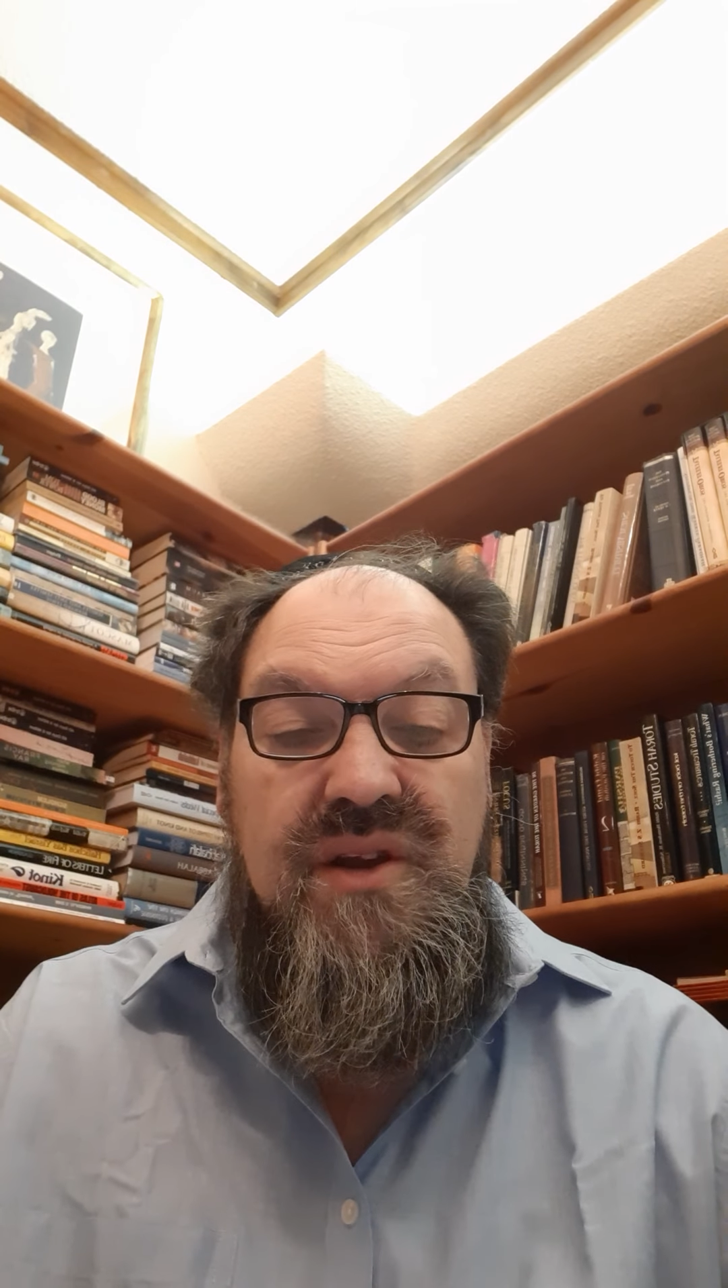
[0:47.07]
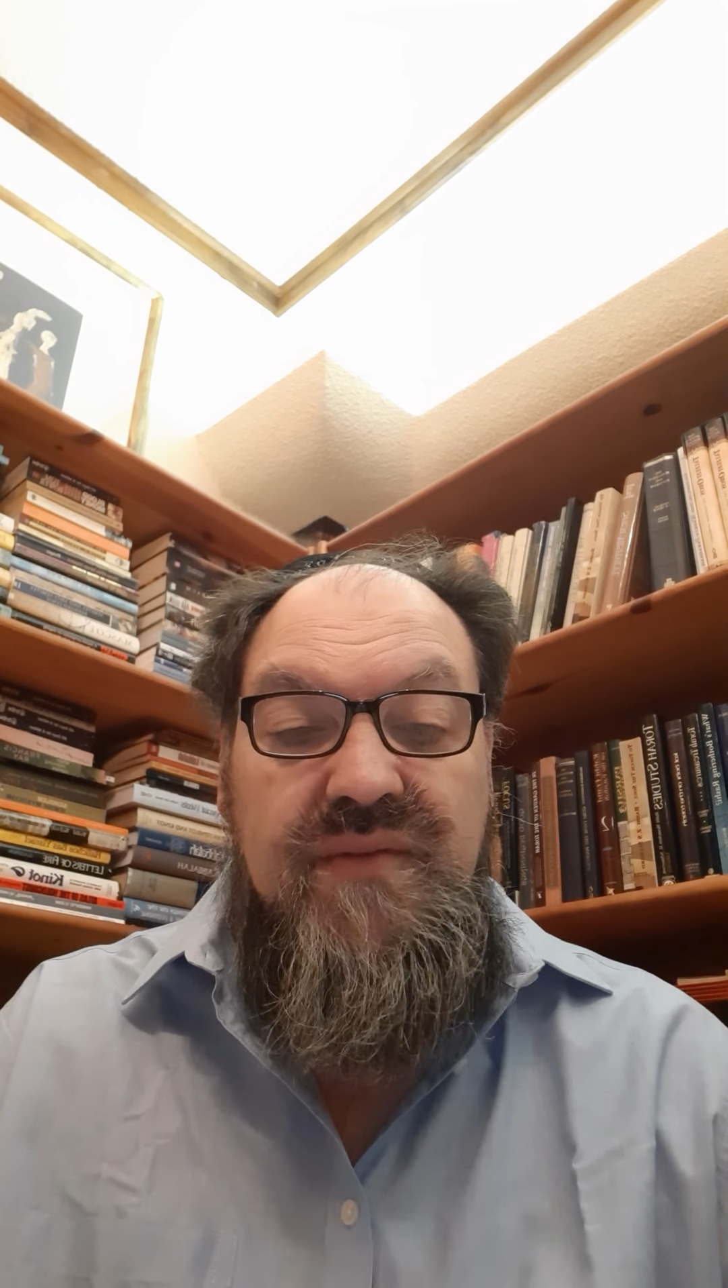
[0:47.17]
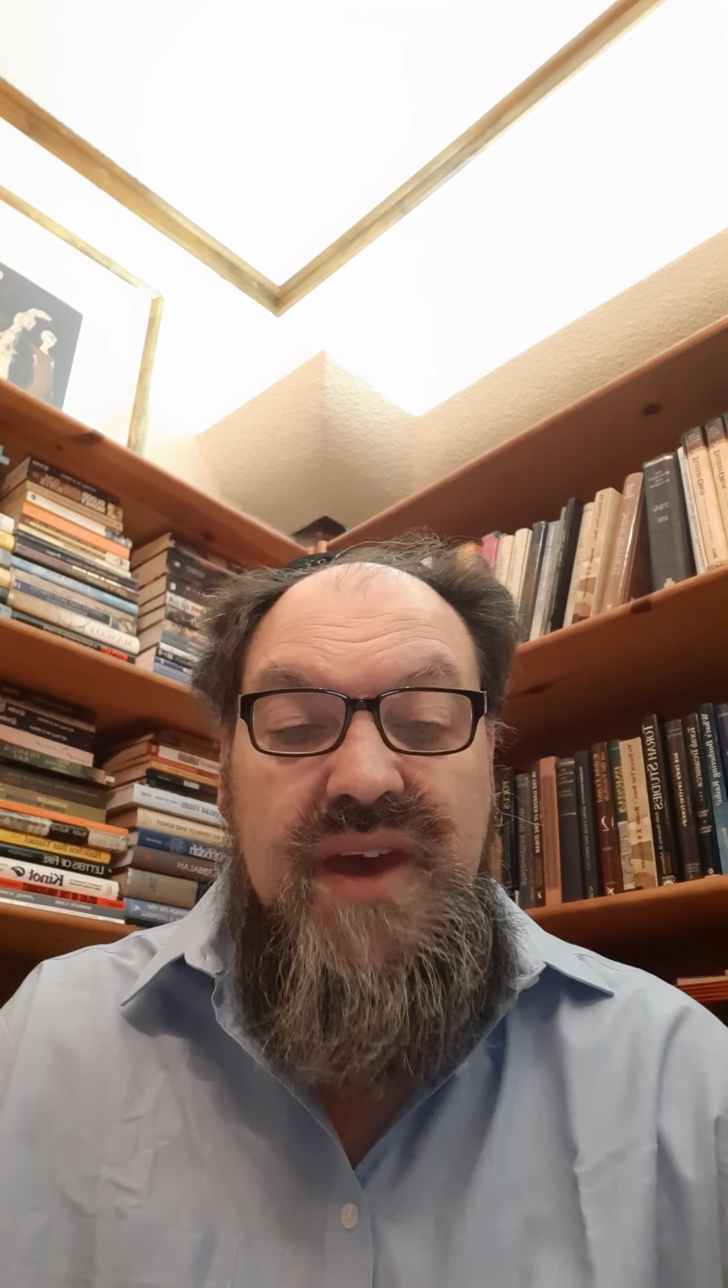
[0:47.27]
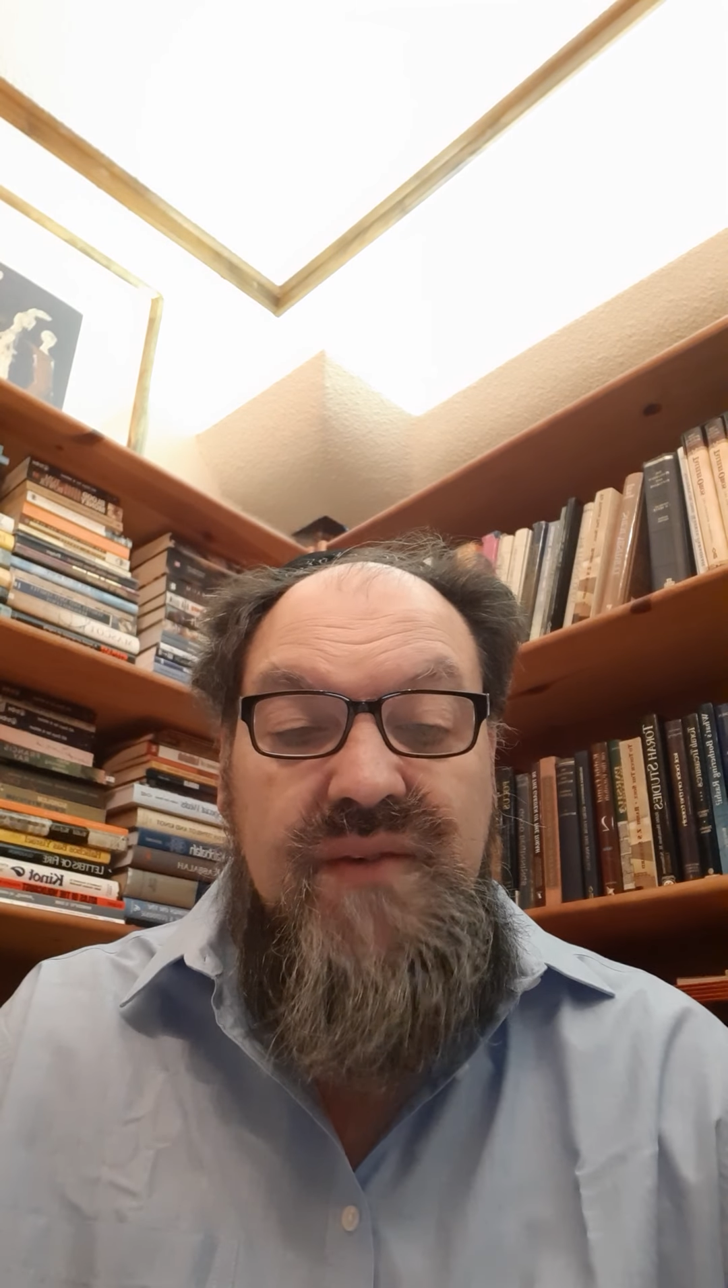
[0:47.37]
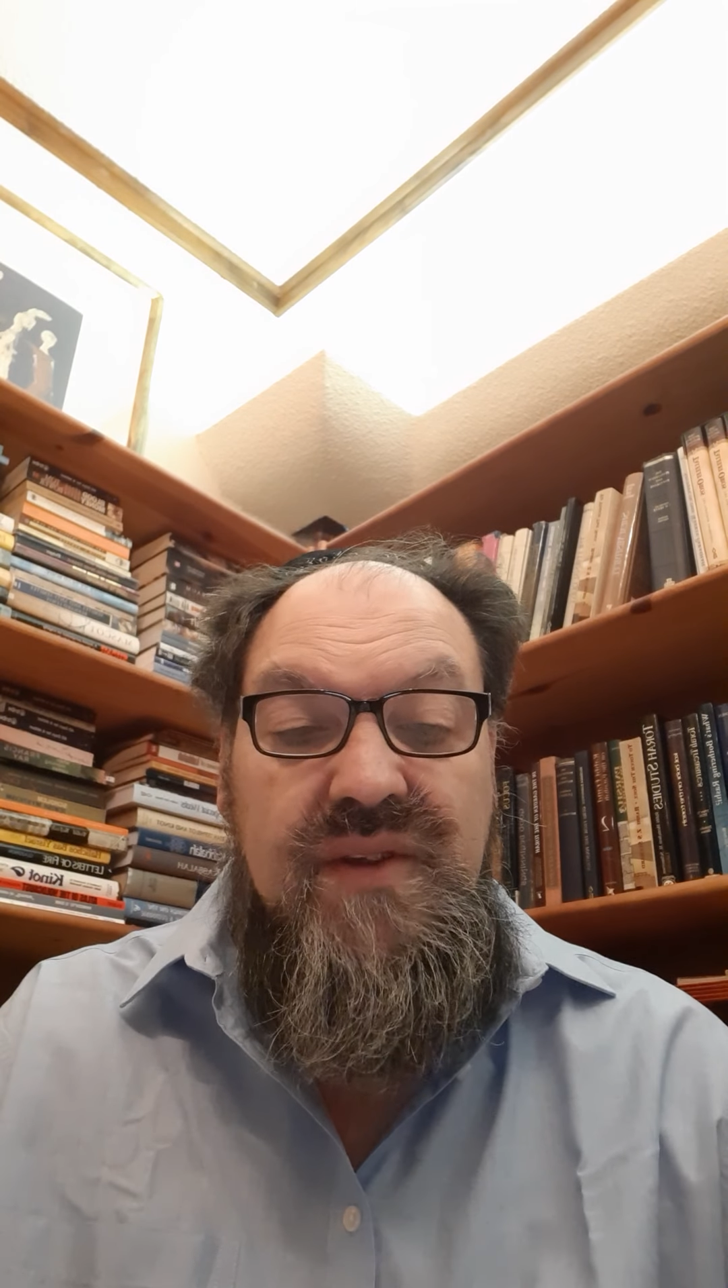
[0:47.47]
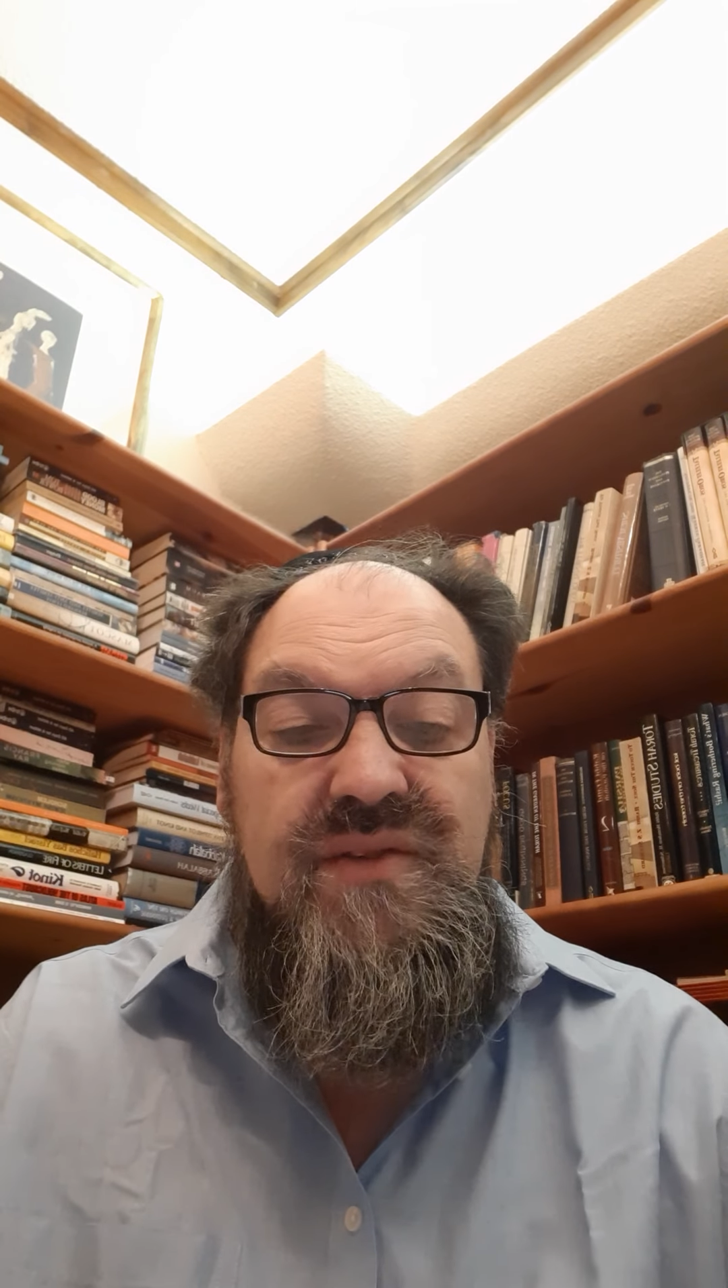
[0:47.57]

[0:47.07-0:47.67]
of having